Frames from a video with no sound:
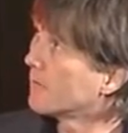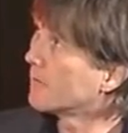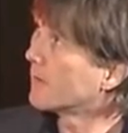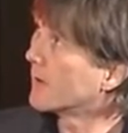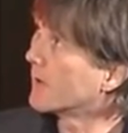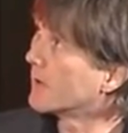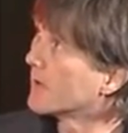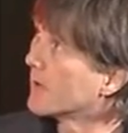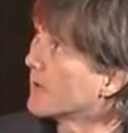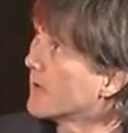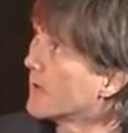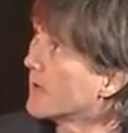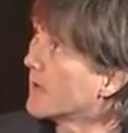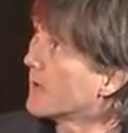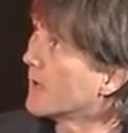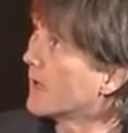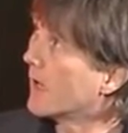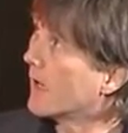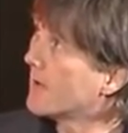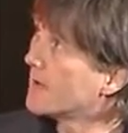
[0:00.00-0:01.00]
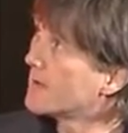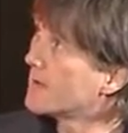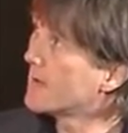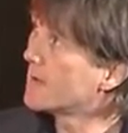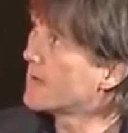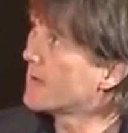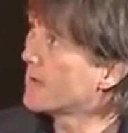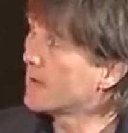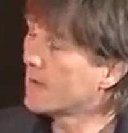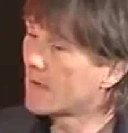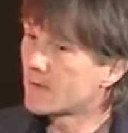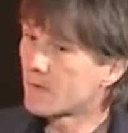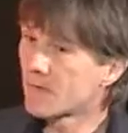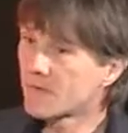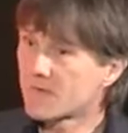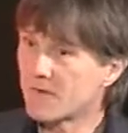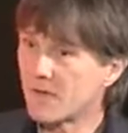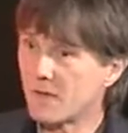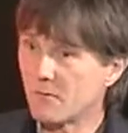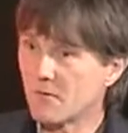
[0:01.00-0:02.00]
but ICT
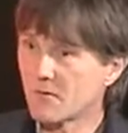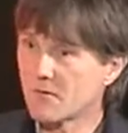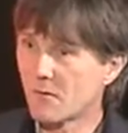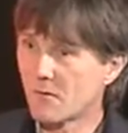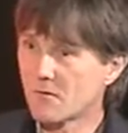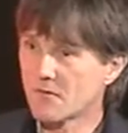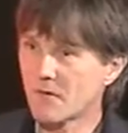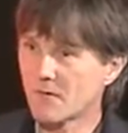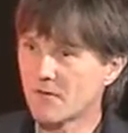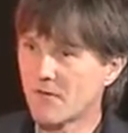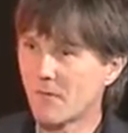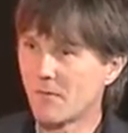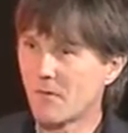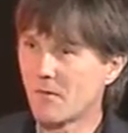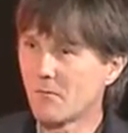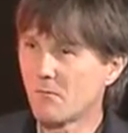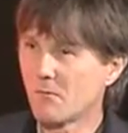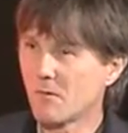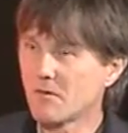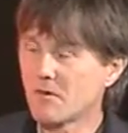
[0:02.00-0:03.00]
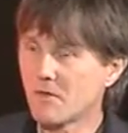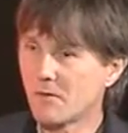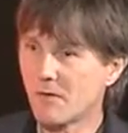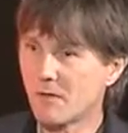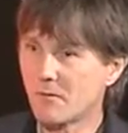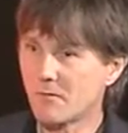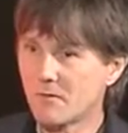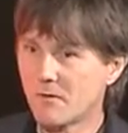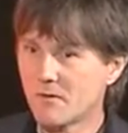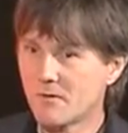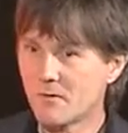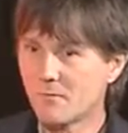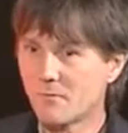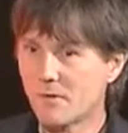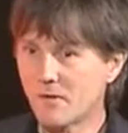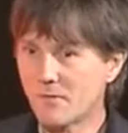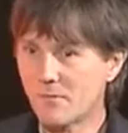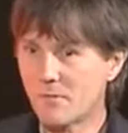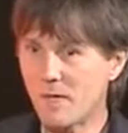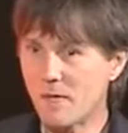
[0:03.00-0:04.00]
literacy was also something we were wondering about. We were wondering
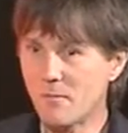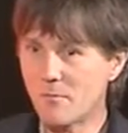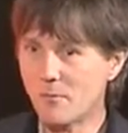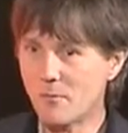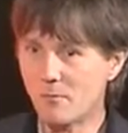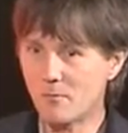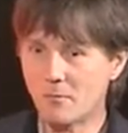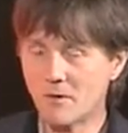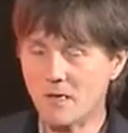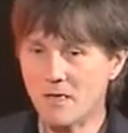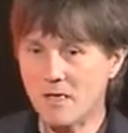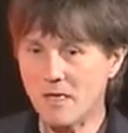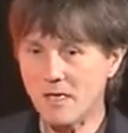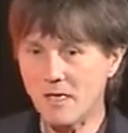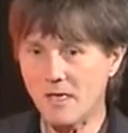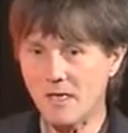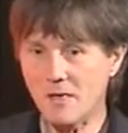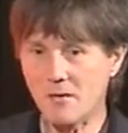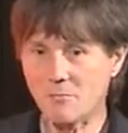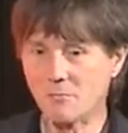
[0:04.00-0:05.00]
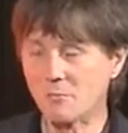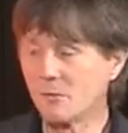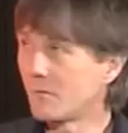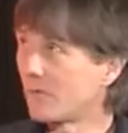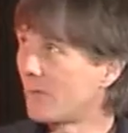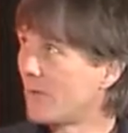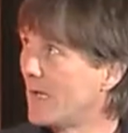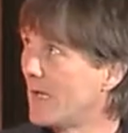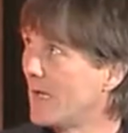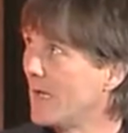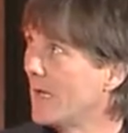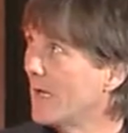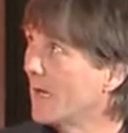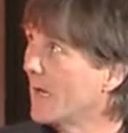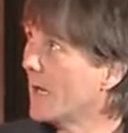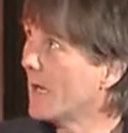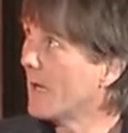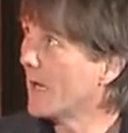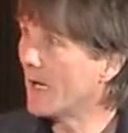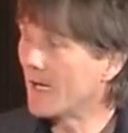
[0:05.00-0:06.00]
whether people would be
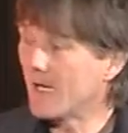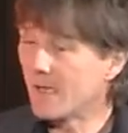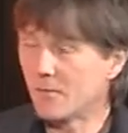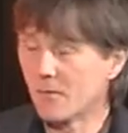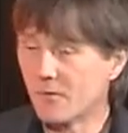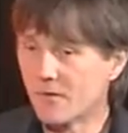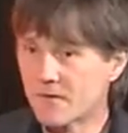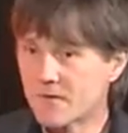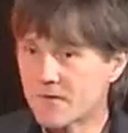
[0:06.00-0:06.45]
able